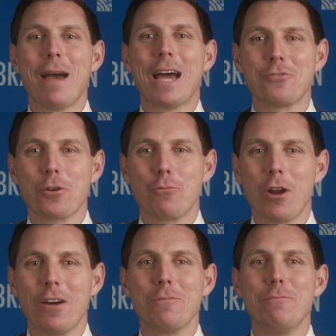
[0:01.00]
Patrick
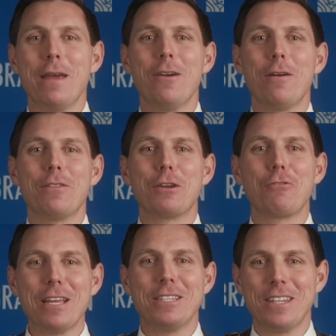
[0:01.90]
Brown, mayor of the
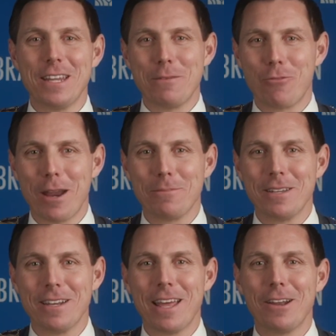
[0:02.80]
great city of
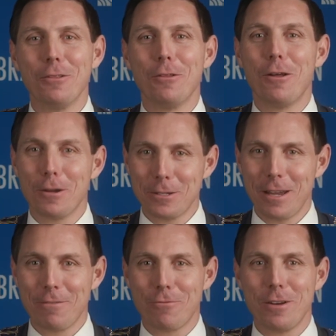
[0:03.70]
Brampton and a
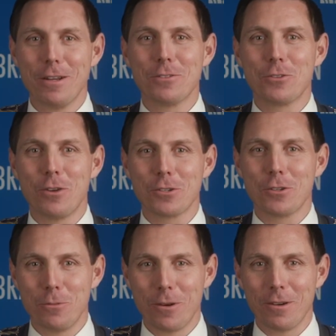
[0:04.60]
longtime friend of Suresh
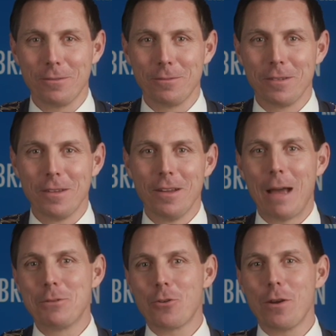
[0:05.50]
Kumar.
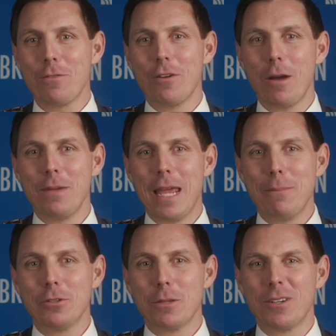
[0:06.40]
I'm sorry for not being
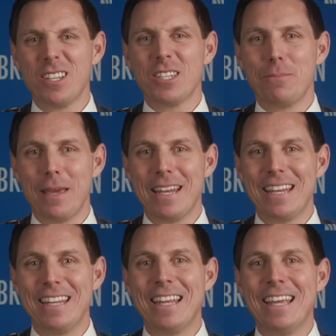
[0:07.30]
able to participate
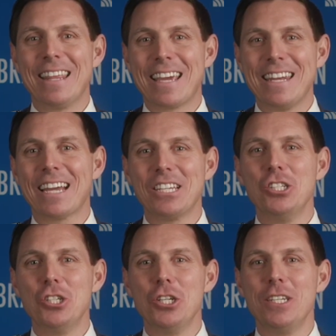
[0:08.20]
in the
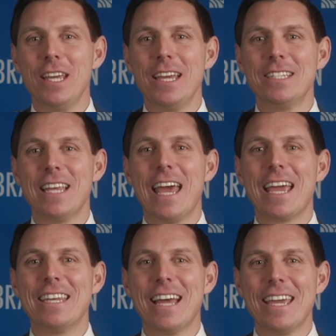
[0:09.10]
Connecting GTA's
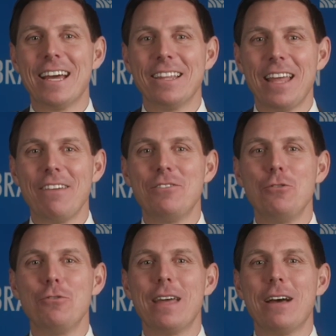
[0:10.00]
Ignite a Life
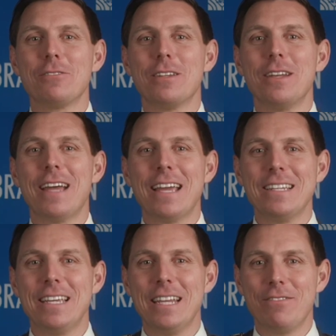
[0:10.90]

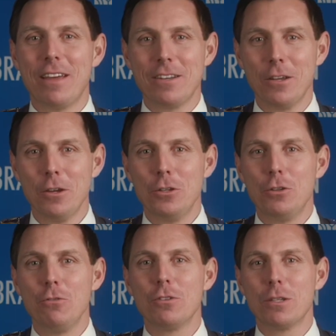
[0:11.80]
2019 event
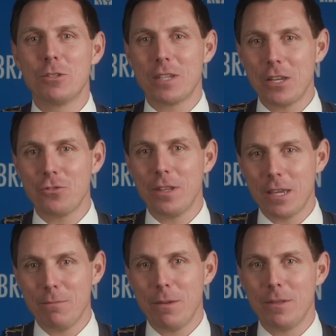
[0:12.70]
due to some scheduling
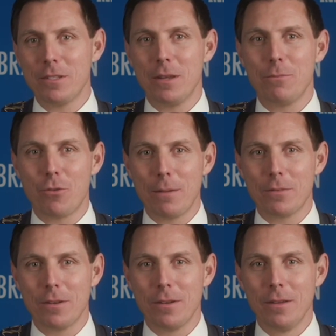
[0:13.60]
commitments in
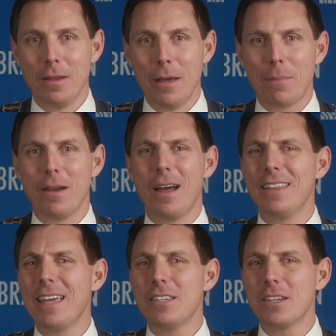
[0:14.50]
Brampton. But
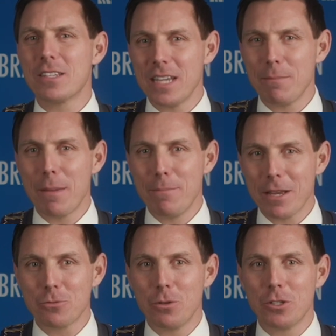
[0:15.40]
I'd like to extend my
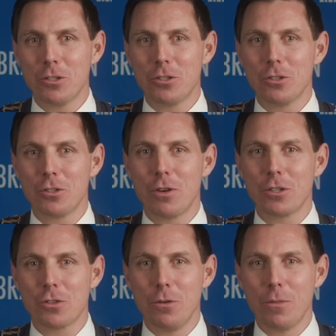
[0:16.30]
best wishes to
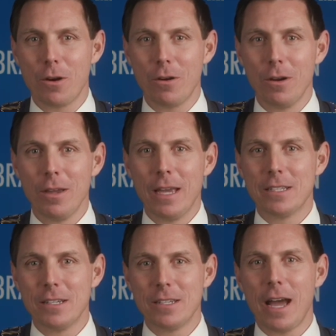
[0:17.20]
Suresh Kumar,
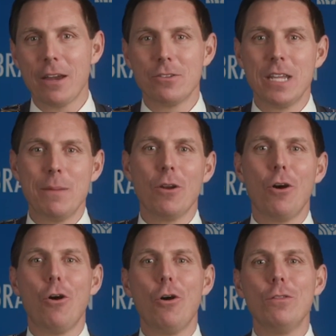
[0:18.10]
his entire team, and
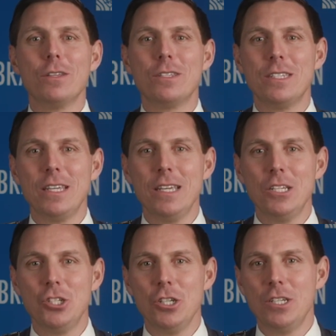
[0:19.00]
all the
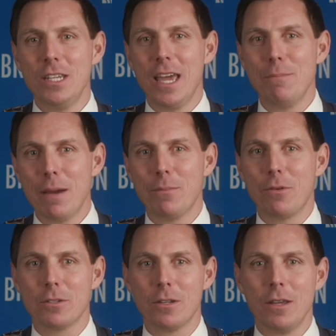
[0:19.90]
CGTA
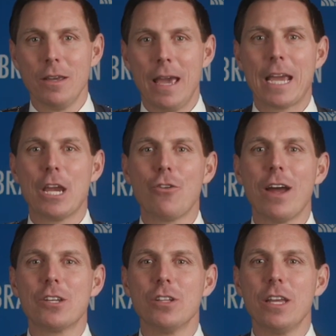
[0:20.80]
members, and
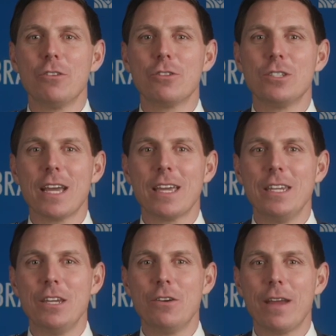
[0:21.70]
congratulate your
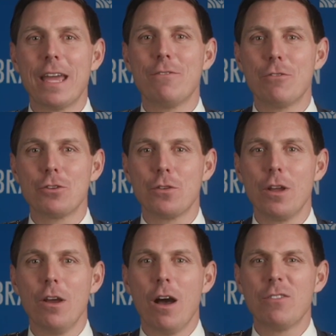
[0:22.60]
second year
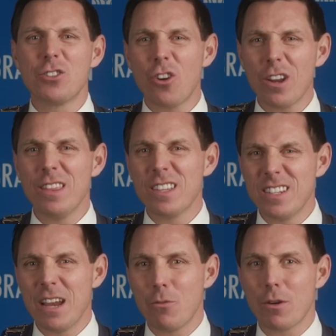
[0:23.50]
anniversary of starting this
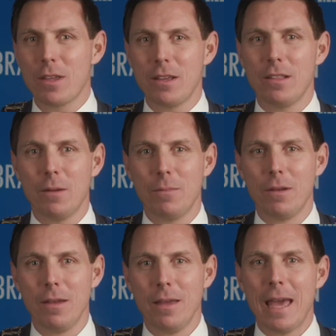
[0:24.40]
networking club.
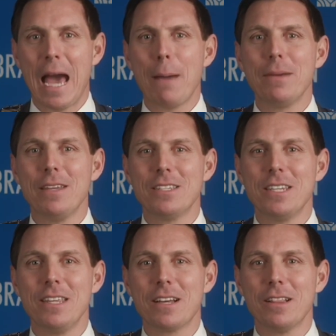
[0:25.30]
Happy to
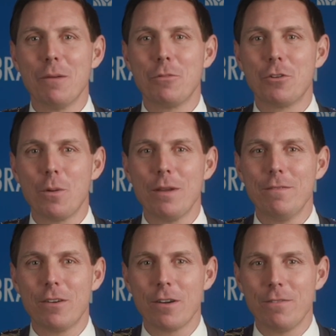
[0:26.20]
see the club
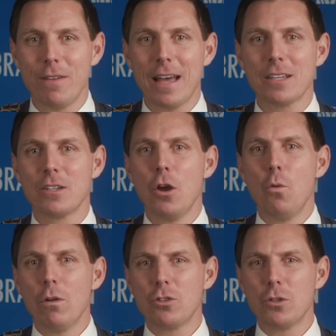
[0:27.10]
growing very fast
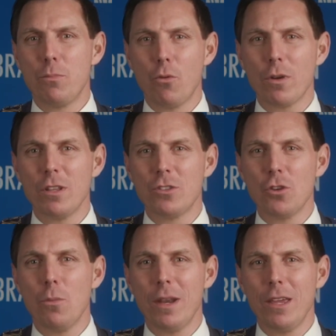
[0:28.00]
while supporting
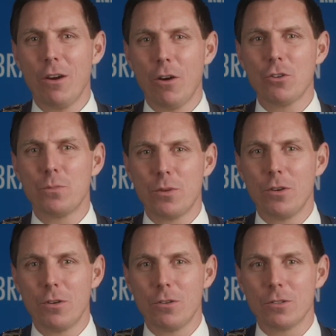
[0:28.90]
so many
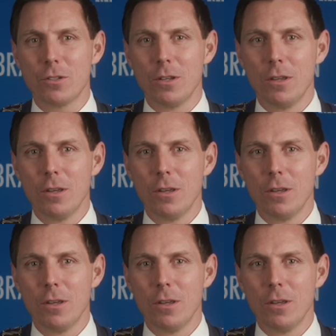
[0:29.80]
entrepreneurs.